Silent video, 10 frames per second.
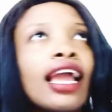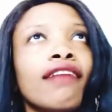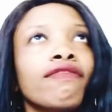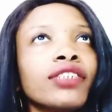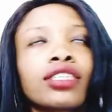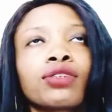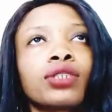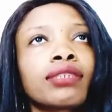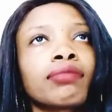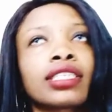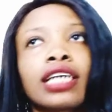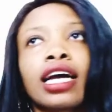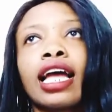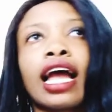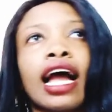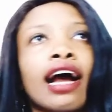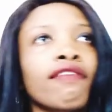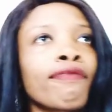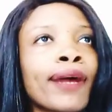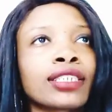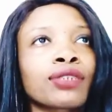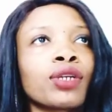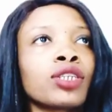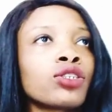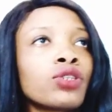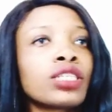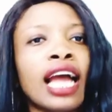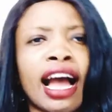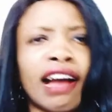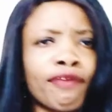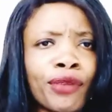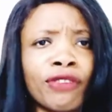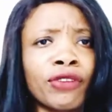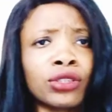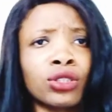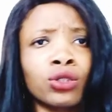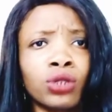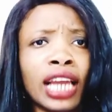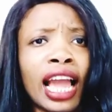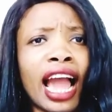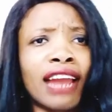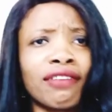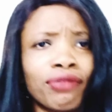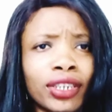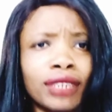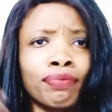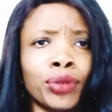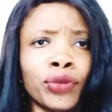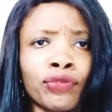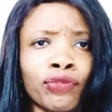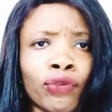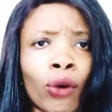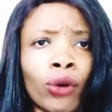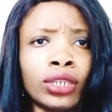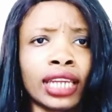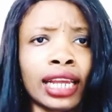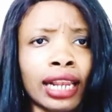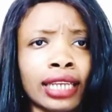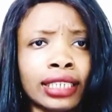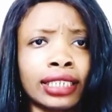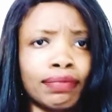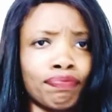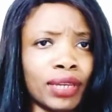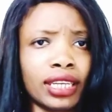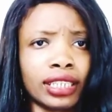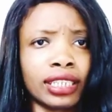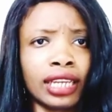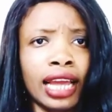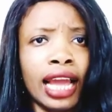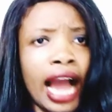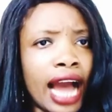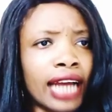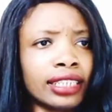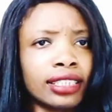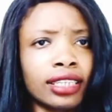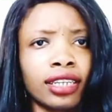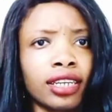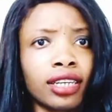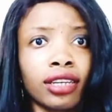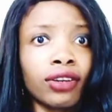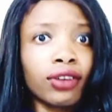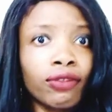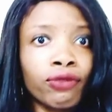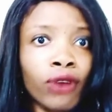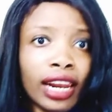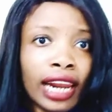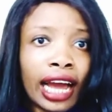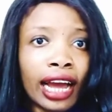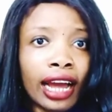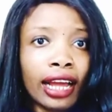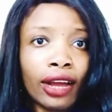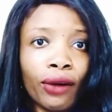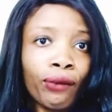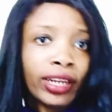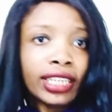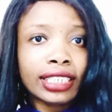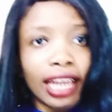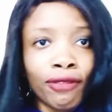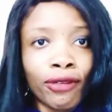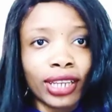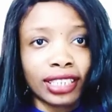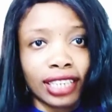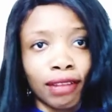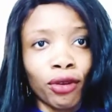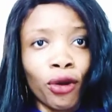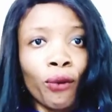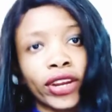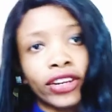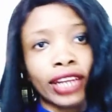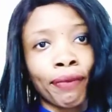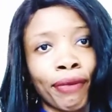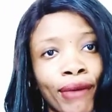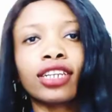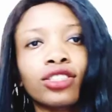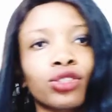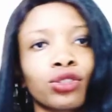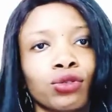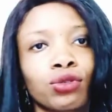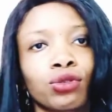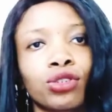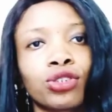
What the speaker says: every single semester. I have past questions, I have previous notes. I read before the classes begin, and voila, when it's time for exam, when other people are trying to